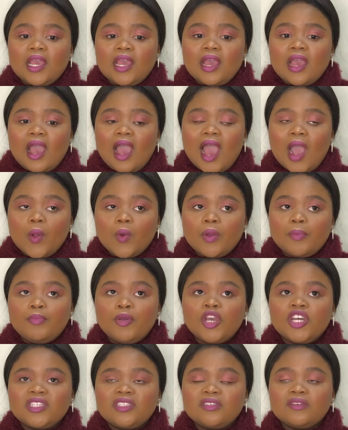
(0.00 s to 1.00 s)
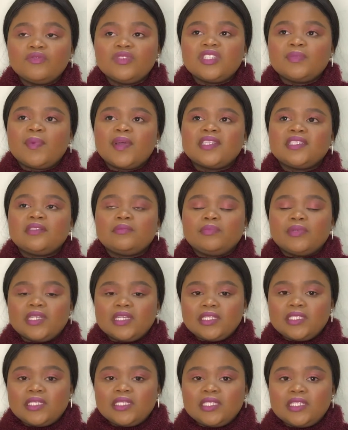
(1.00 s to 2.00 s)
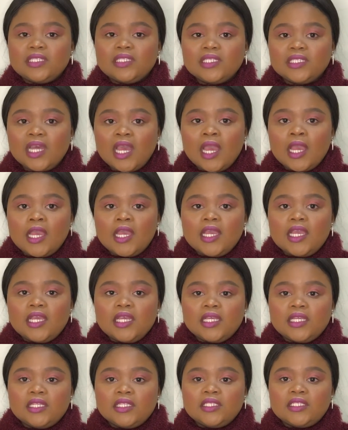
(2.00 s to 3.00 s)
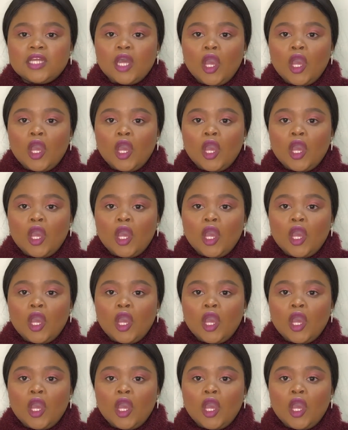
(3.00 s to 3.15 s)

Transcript: our personal responsibilities is